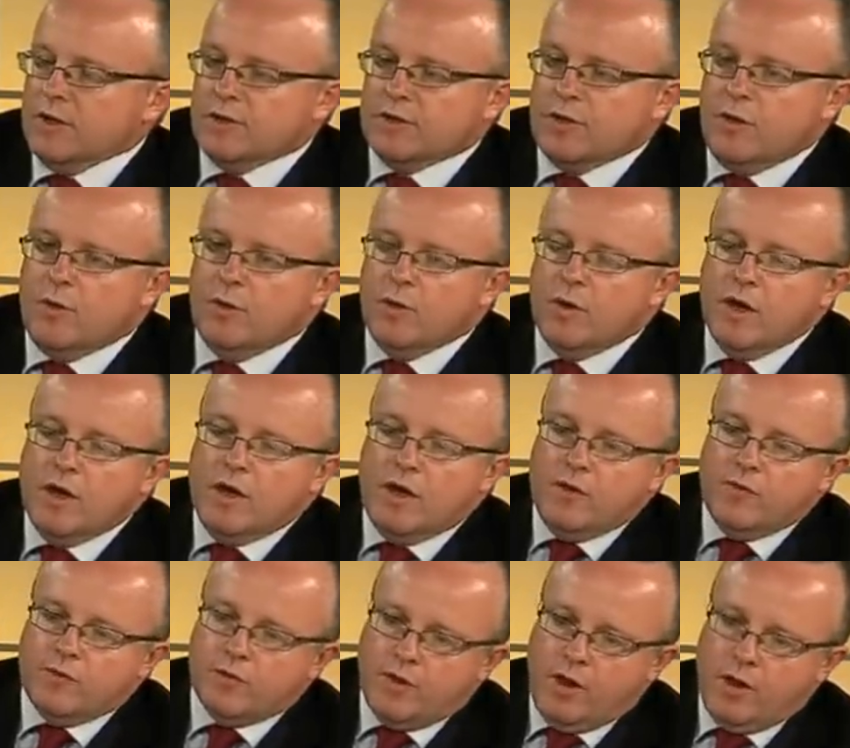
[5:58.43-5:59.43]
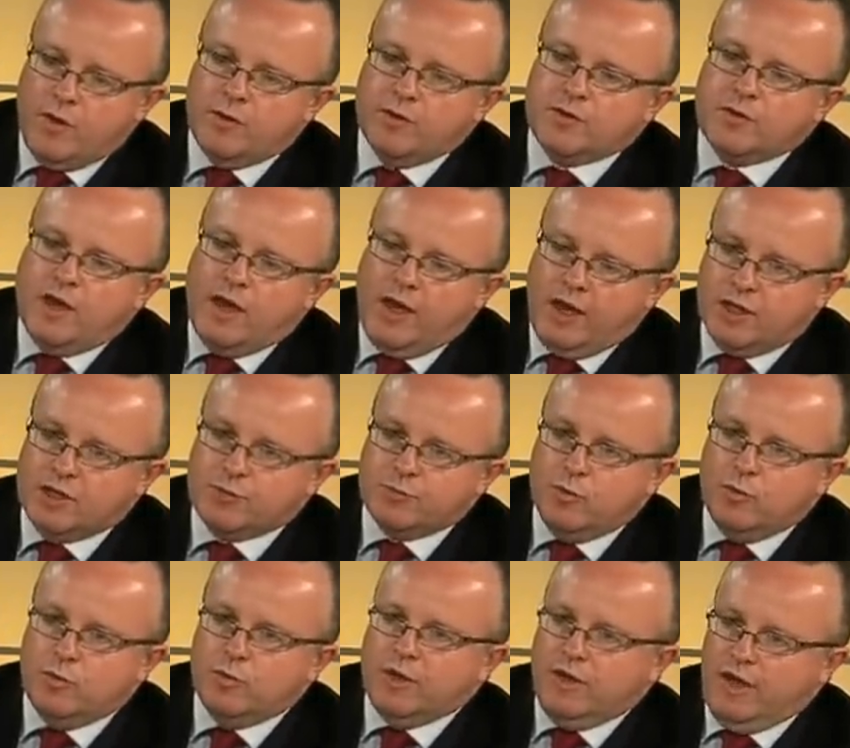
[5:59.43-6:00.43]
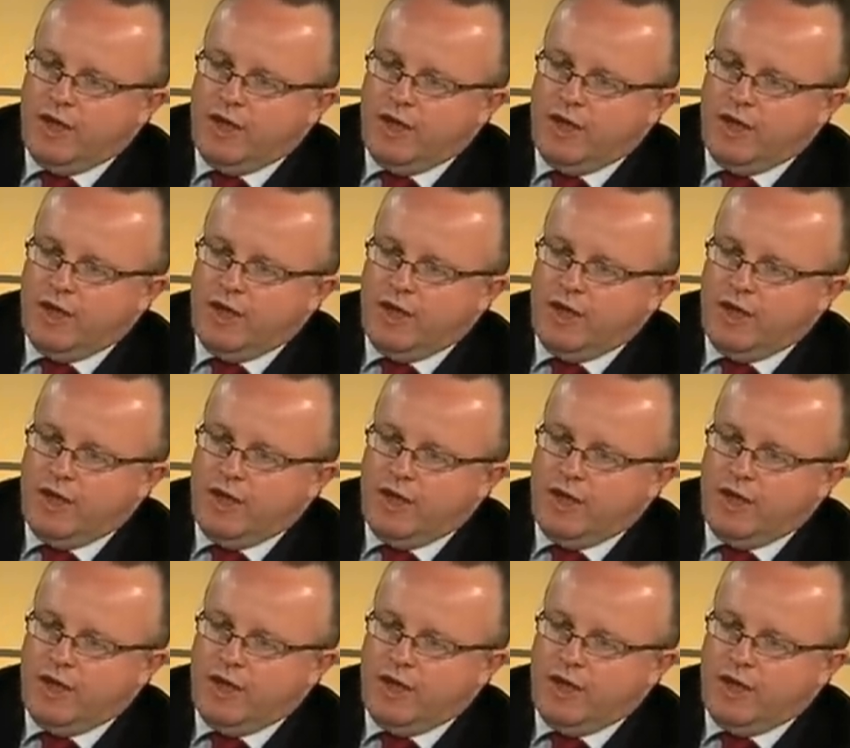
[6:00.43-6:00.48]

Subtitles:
So for those export and